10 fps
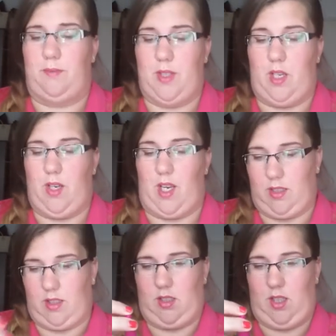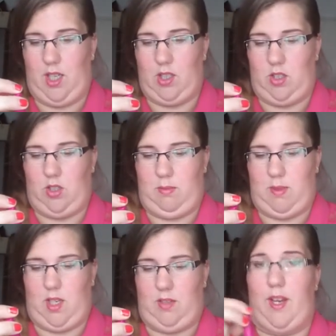So yes, Collection
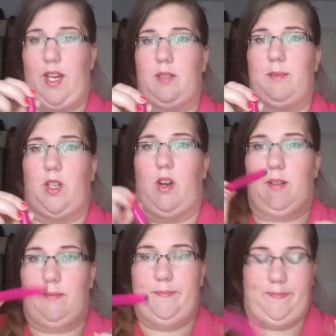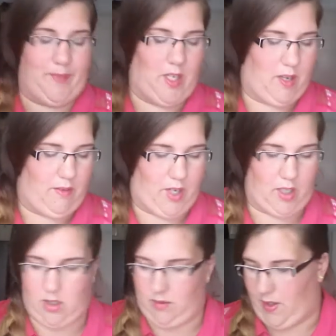Supersize Fat Lash Mascara, very
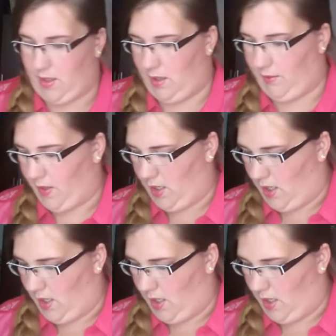good. First love.